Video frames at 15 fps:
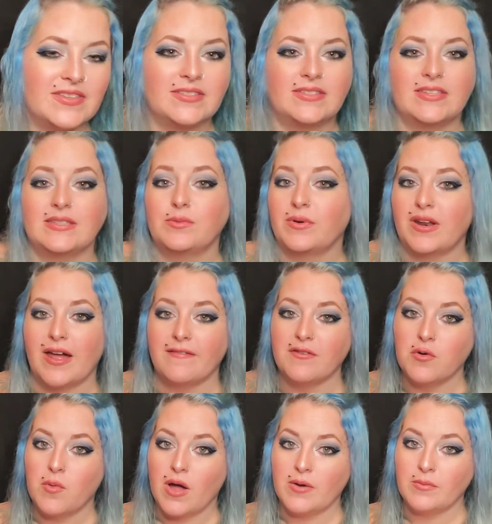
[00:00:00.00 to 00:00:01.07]
This is what
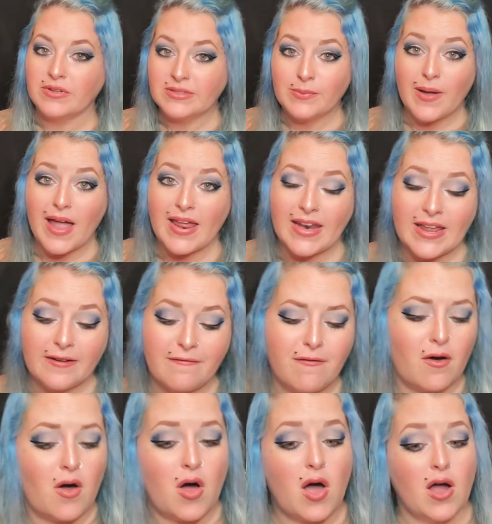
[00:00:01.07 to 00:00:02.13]
everyone was waiting
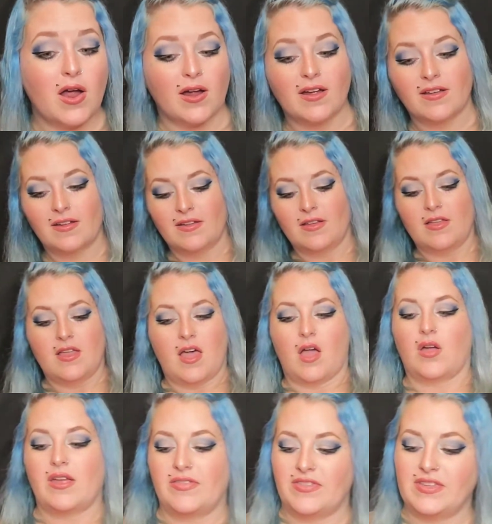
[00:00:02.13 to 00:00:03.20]
for.
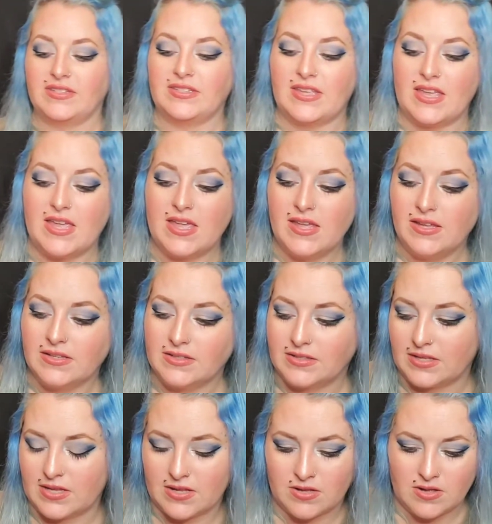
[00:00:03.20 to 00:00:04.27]
Alright, this
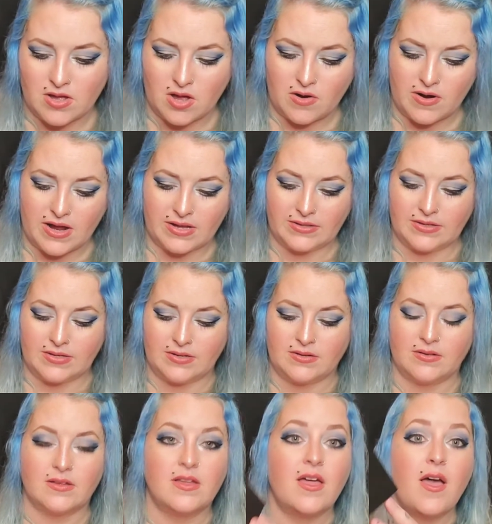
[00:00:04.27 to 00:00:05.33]
is, alright,
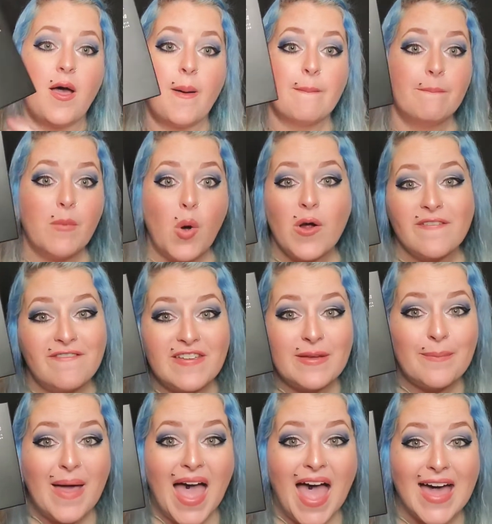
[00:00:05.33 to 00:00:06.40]

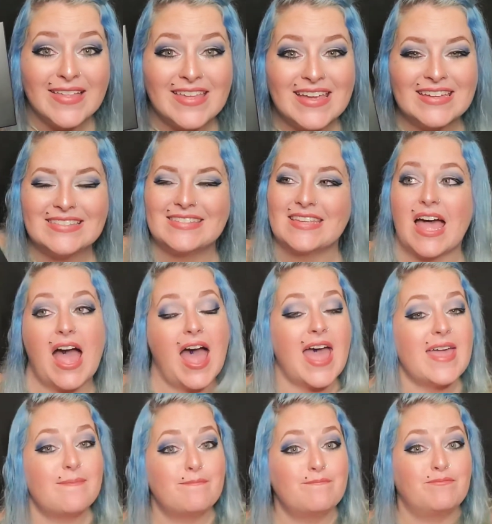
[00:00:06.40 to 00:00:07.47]
Morphe palette.
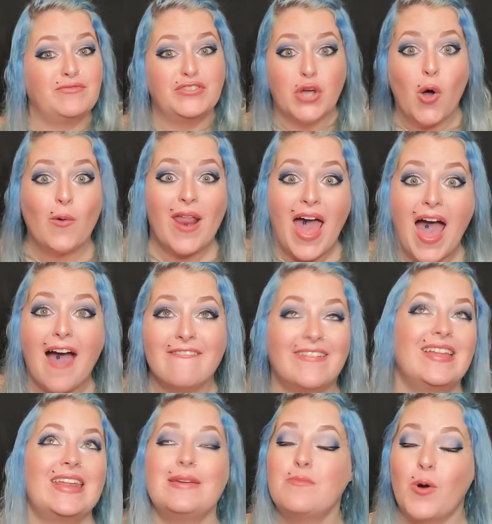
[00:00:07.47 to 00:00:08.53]
I don't have
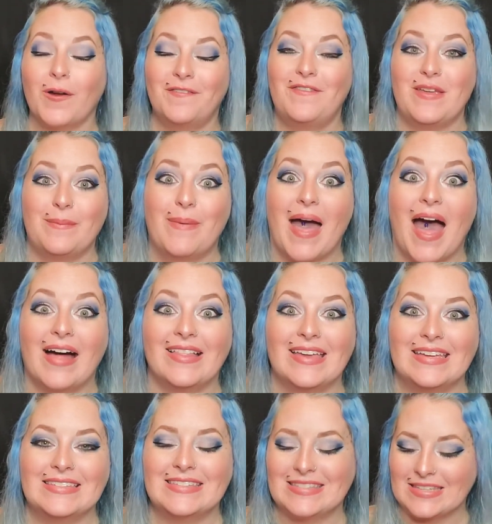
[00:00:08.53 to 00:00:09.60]
any Morphe
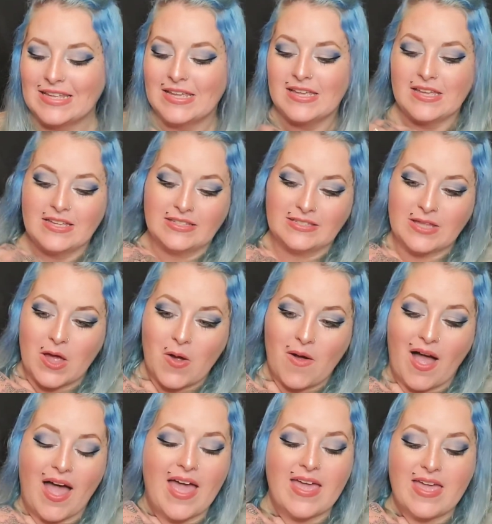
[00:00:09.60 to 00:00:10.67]
palettes. So
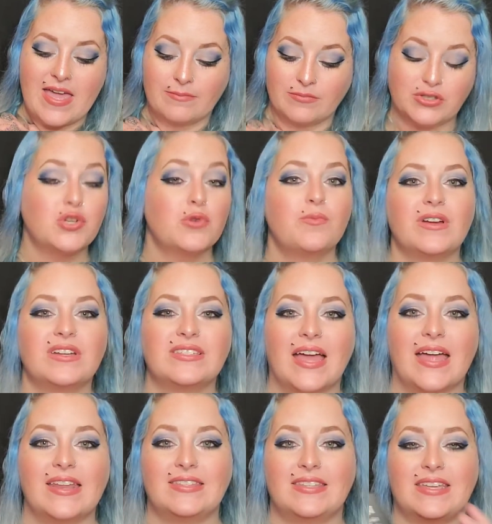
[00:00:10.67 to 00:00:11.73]
I am super
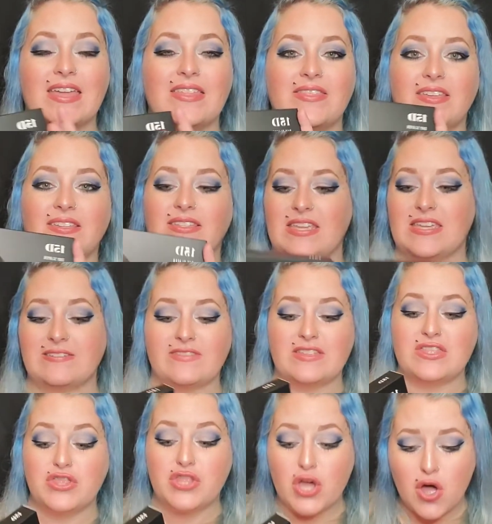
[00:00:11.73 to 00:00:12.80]
excited to get this,
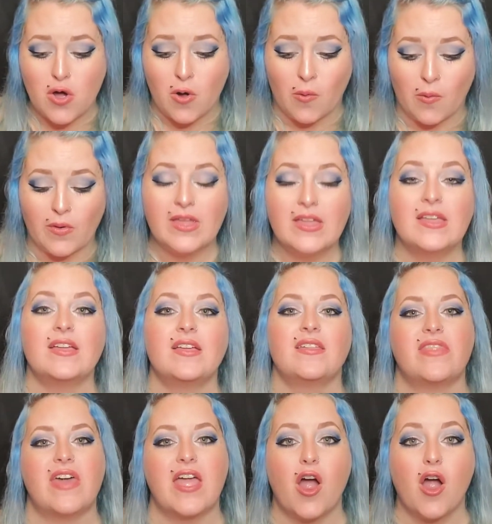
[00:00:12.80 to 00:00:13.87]
even though
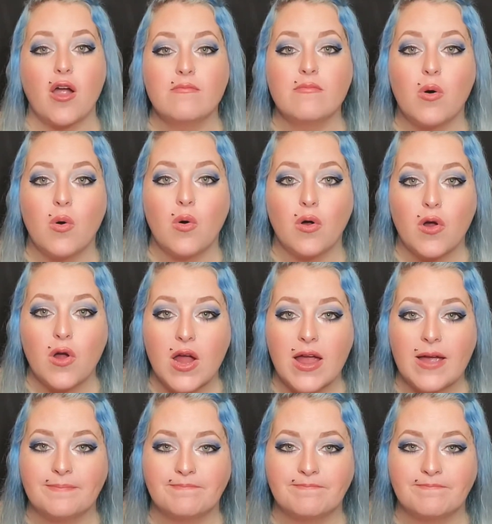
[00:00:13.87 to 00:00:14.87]
they are more